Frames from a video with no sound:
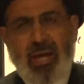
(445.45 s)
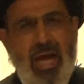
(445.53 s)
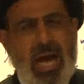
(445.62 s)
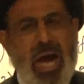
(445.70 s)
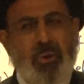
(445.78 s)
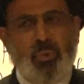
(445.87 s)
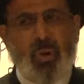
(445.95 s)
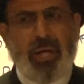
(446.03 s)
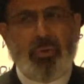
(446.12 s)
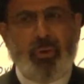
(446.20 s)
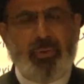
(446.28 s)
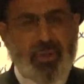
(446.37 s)
How do I
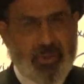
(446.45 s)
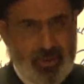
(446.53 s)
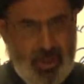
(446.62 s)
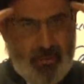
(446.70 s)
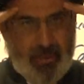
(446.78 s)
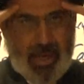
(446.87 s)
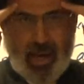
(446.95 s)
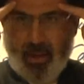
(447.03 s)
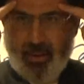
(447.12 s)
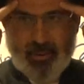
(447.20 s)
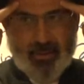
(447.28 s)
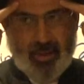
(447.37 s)
know this? The
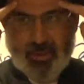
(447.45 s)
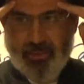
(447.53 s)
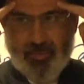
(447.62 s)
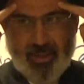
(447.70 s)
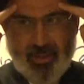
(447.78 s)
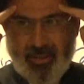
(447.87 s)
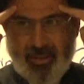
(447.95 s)
aql tells me.